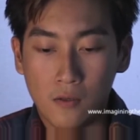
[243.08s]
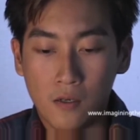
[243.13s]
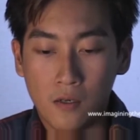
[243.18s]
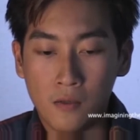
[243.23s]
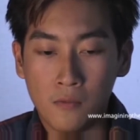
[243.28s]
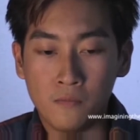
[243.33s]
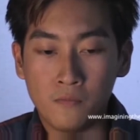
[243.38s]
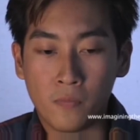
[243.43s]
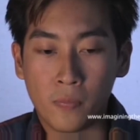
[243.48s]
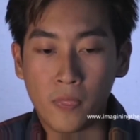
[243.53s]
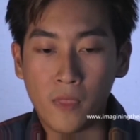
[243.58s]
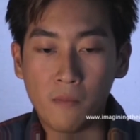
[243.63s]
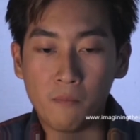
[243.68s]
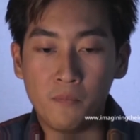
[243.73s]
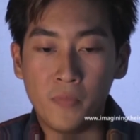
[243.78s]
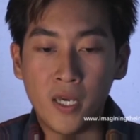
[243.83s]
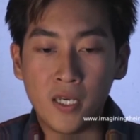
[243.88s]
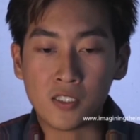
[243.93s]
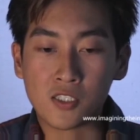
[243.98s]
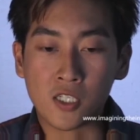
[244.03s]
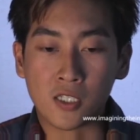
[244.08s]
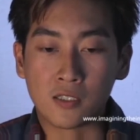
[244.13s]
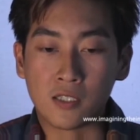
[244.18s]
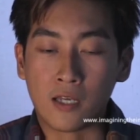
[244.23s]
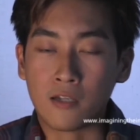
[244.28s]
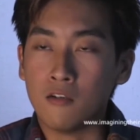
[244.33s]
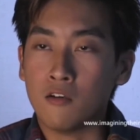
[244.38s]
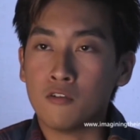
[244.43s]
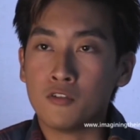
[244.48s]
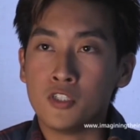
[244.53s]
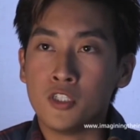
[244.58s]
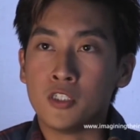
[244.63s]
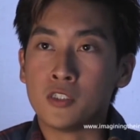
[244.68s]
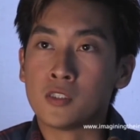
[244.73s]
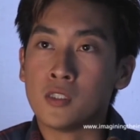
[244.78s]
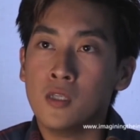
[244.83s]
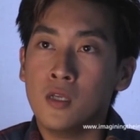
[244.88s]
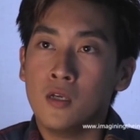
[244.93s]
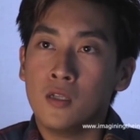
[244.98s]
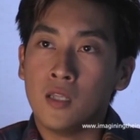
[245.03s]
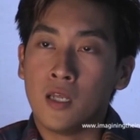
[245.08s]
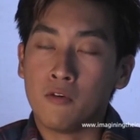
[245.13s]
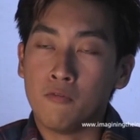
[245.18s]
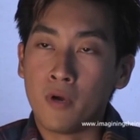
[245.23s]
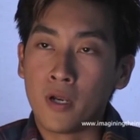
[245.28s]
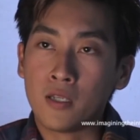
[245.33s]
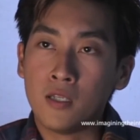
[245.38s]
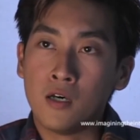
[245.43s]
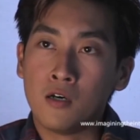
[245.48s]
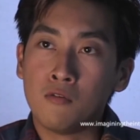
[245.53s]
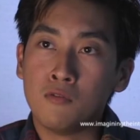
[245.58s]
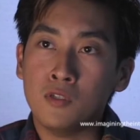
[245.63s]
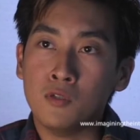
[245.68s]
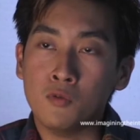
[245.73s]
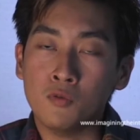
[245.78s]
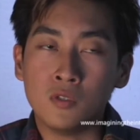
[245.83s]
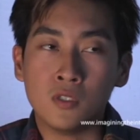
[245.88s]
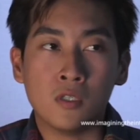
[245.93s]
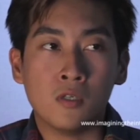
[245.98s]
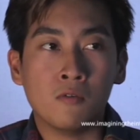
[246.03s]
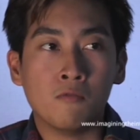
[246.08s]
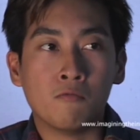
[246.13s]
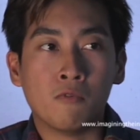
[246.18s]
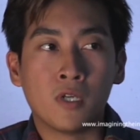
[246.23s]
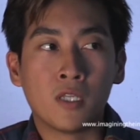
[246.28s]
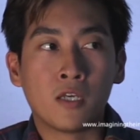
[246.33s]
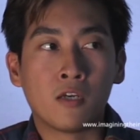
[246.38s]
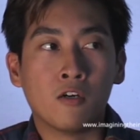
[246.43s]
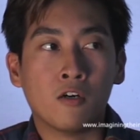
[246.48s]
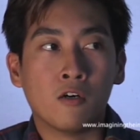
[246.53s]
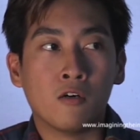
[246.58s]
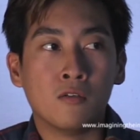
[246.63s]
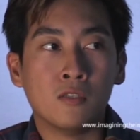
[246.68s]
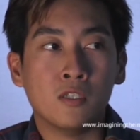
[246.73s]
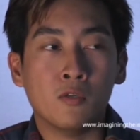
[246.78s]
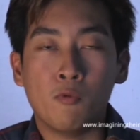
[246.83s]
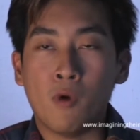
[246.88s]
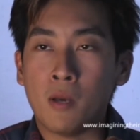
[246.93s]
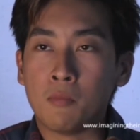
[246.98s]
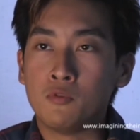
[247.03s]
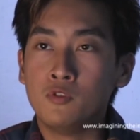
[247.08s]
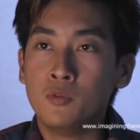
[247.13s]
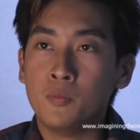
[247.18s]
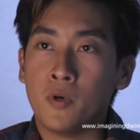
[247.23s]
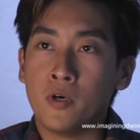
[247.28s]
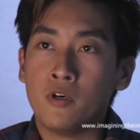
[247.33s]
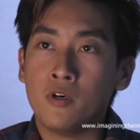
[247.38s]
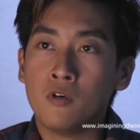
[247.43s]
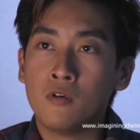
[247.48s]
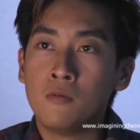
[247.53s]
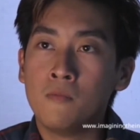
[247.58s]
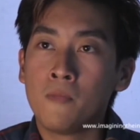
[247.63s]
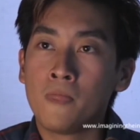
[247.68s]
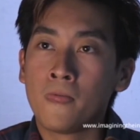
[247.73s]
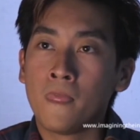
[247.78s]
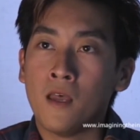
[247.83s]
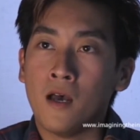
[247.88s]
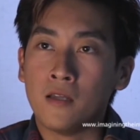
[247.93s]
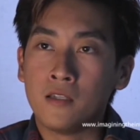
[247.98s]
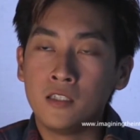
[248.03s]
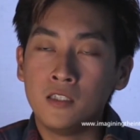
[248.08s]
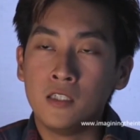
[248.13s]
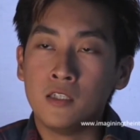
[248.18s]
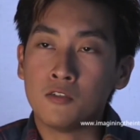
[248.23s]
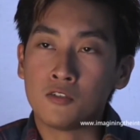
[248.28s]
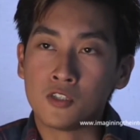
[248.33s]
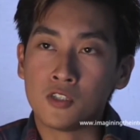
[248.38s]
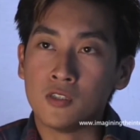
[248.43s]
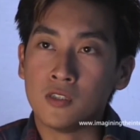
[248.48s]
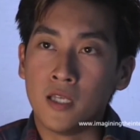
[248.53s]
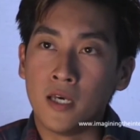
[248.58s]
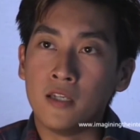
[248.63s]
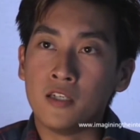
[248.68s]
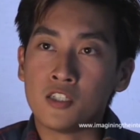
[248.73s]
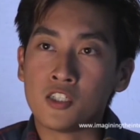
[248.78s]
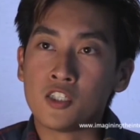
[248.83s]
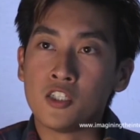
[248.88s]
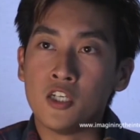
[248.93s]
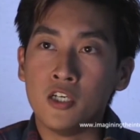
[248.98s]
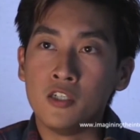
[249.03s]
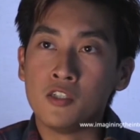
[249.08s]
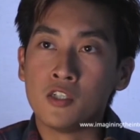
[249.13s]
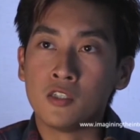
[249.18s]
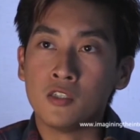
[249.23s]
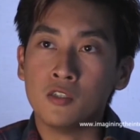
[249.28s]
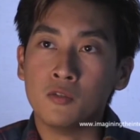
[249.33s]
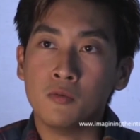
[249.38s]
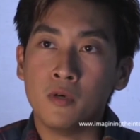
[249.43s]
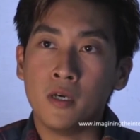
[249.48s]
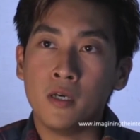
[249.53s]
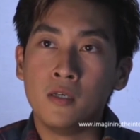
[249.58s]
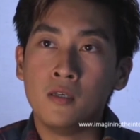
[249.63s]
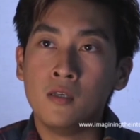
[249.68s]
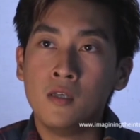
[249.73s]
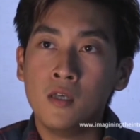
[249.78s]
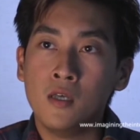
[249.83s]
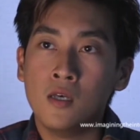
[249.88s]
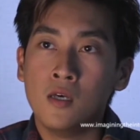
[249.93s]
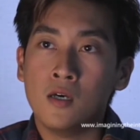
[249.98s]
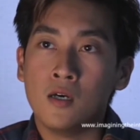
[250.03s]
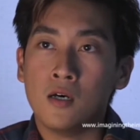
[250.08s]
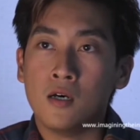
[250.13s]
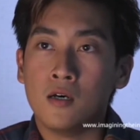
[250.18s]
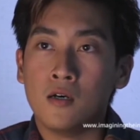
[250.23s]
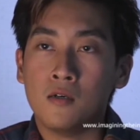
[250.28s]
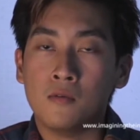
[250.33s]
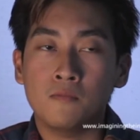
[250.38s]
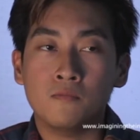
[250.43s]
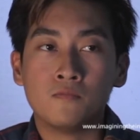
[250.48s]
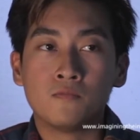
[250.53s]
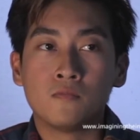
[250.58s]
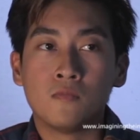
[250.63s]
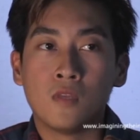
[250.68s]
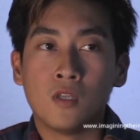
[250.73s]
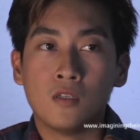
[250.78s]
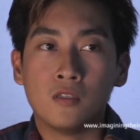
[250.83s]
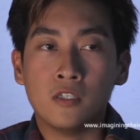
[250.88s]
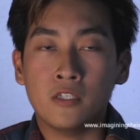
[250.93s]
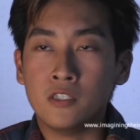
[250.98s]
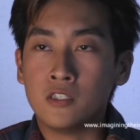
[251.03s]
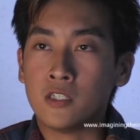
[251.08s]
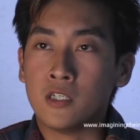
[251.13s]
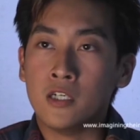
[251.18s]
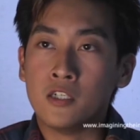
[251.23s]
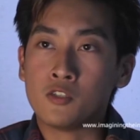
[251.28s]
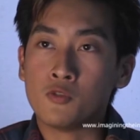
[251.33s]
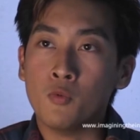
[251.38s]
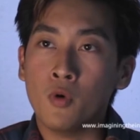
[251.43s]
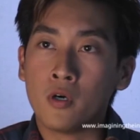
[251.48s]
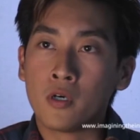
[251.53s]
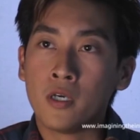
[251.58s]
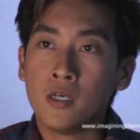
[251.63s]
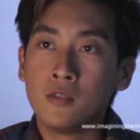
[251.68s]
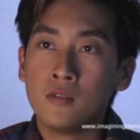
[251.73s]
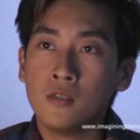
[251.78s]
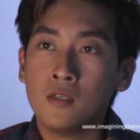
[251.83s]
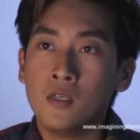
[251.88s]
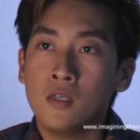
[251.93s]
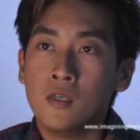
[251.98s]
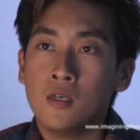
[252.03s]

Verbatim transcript: um, basic technologies. Like right now, the, the, what they call the Web 2.0, I think those, that is changing the way um, the internet is working.